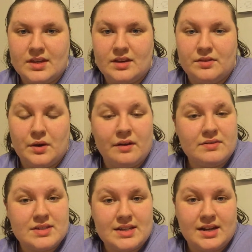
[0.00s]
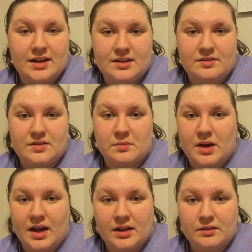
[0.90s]
If you haven't seen any of them,
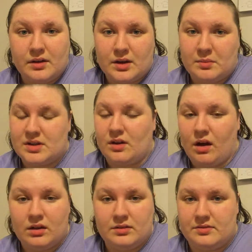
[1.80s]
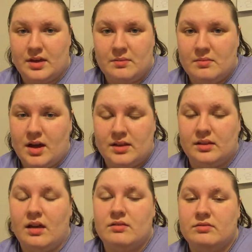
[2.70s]
I highly recommend all of them. I
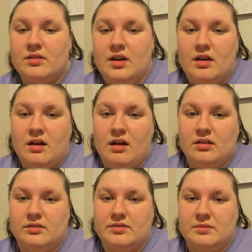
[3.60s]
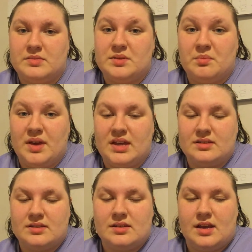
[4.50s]
love all of them to
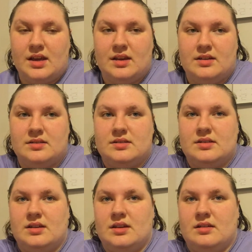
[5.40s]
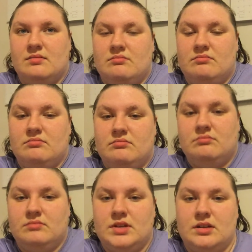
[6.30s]
bits, and
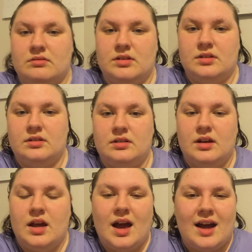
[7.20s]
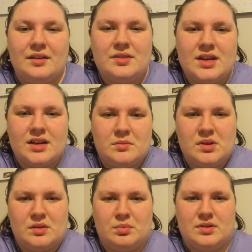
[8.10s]
you know, I don't think I'd
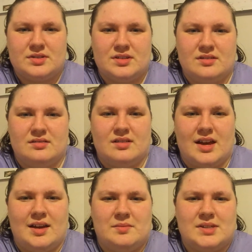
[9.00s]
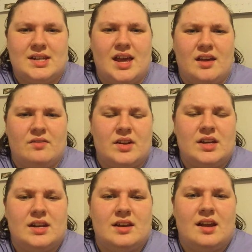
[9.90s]
be the person I am today if I
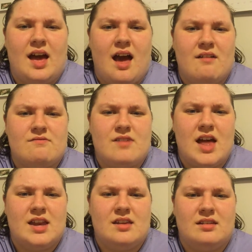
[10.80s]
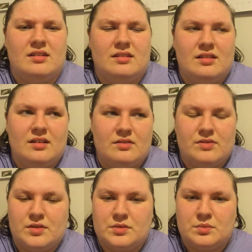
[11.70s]
didn't have any
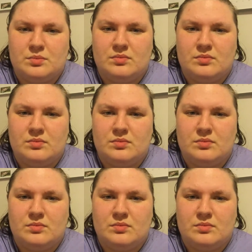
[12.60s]
of those,